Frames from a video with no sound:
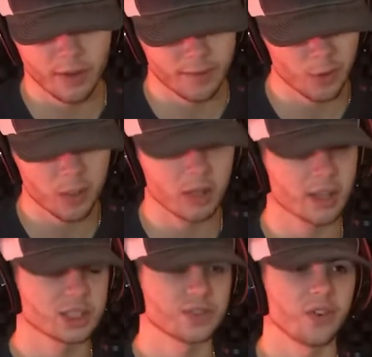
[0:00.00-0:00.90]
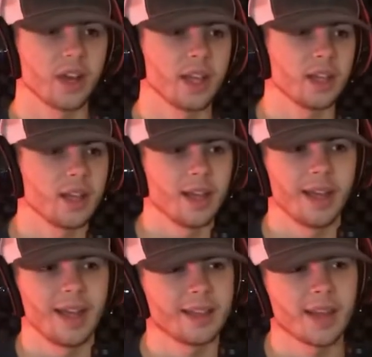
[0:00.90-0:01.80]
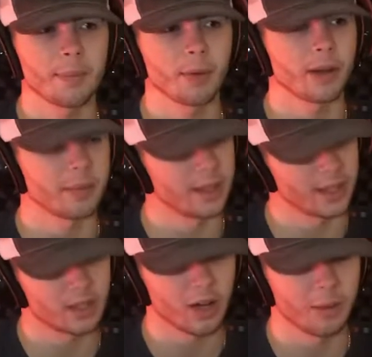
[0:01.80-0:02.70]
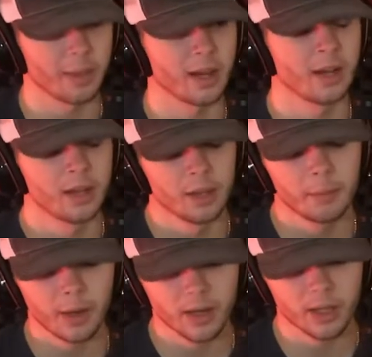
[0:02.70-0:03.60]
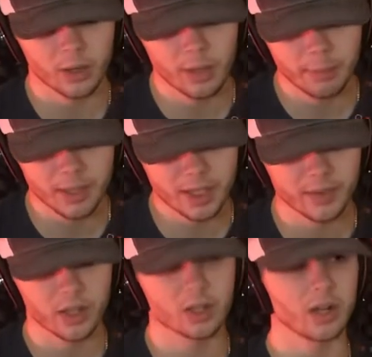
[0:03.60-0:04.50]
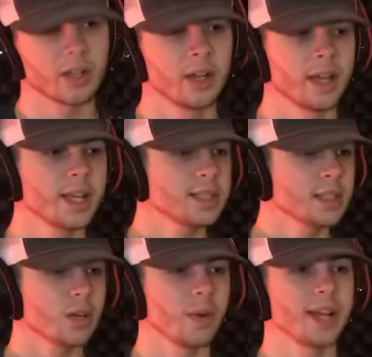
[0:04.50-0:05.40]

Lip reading: he would have lost this fight at that point, I'd been like, call it, man. But, he beat Devin Clark. He's still ranked